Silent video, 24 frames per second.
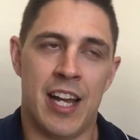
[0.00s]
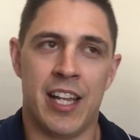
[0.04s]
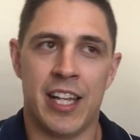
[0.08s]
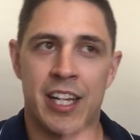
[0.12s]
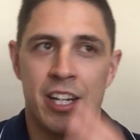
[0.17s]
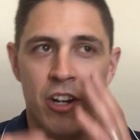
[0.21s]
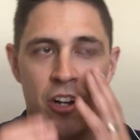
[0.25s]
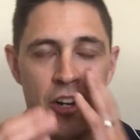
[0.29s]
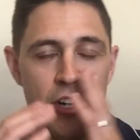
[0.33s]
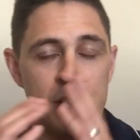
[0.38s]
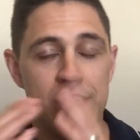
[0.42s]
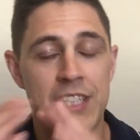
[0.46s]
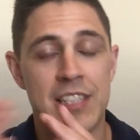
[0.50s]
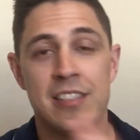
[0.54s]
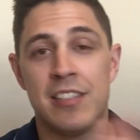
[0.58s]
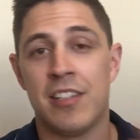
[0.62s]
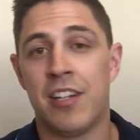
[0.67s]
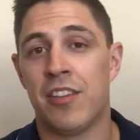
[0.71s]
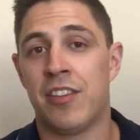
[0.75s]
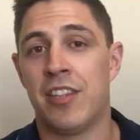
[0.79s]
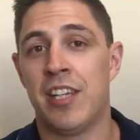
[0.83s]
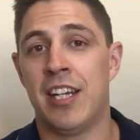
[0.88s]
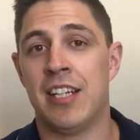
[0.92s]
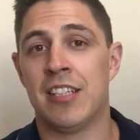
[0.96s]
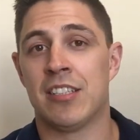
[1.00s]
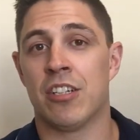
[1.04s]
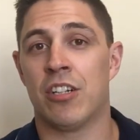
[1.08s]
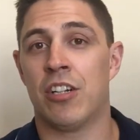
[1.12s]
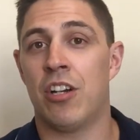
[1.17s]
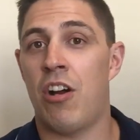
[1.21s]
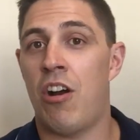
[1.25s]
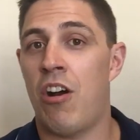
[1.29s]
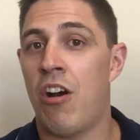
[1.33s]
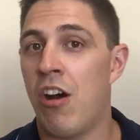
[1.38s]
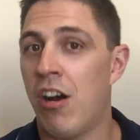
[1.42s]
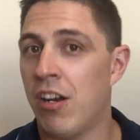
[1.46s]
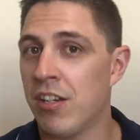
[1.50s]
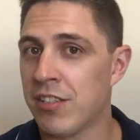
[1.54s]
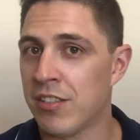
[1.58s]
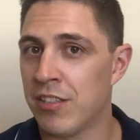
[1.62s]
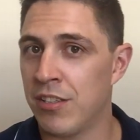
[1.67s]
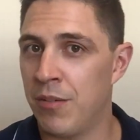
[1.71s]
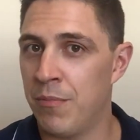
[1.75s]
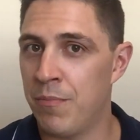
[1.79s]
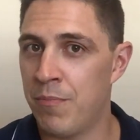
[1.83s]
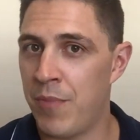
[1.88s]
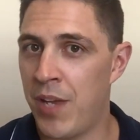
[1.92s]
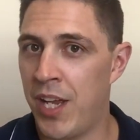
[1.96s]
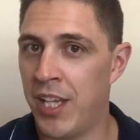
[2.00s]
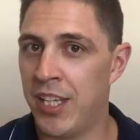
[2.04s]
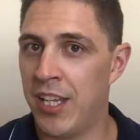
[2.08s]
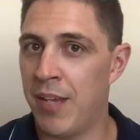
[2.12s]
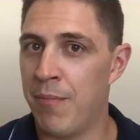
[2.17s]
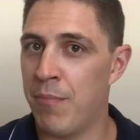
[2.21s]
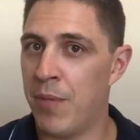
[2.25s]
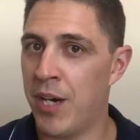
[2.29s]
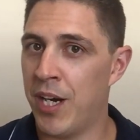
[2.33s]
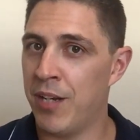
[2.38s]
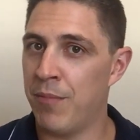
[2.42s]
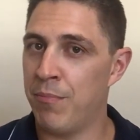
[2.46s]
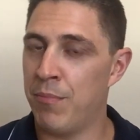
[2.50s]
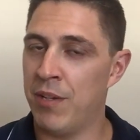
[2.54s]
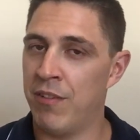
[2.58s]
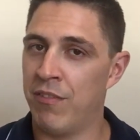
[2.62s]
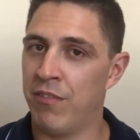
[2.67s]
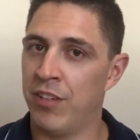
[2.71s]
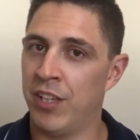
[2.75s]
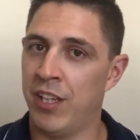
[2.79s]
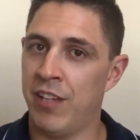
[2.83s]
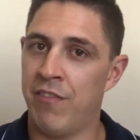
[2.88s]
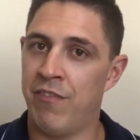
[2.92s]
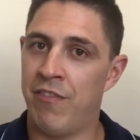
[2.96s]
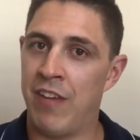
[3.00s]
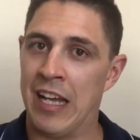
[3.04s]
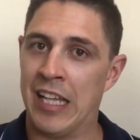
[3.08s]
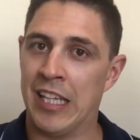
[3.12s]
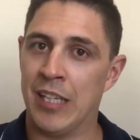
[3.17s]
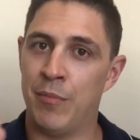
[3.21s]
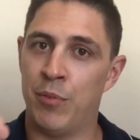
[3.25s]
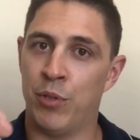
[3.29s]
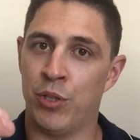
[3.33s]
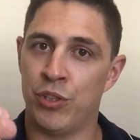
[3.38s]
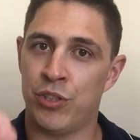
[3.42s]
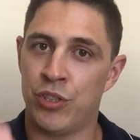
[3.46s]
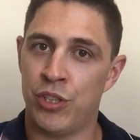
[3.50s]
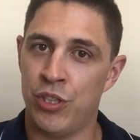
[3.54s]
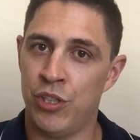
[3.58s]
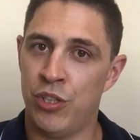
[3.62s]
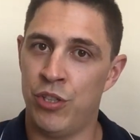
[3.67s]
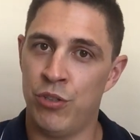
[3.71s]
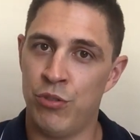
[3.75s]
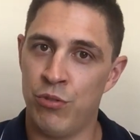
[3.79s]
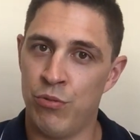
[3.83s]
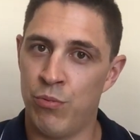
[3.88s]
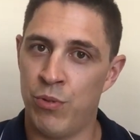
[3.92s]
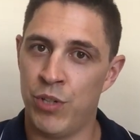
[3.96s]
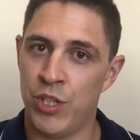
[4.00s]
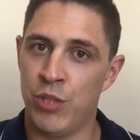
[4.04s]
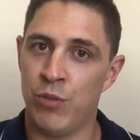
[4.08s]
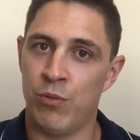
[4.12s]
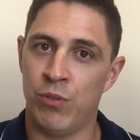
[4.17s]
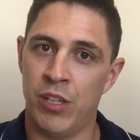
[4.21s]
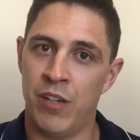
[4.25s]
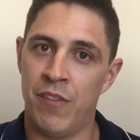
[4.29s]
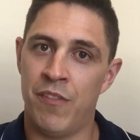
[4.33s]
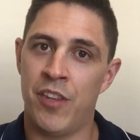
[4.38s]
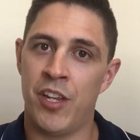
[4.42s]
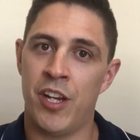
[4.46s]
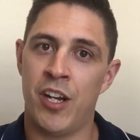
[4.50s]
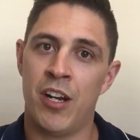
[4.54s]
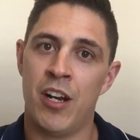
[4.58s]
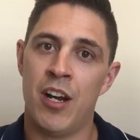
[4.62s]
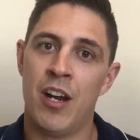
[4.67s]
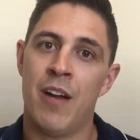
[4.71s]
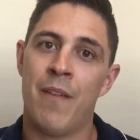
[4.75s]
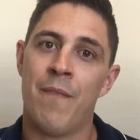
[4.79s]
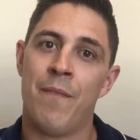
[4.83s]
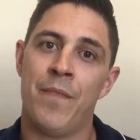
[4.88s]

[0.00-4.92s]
Like, all these little things are awesome and they might be really valuable to you when you live there.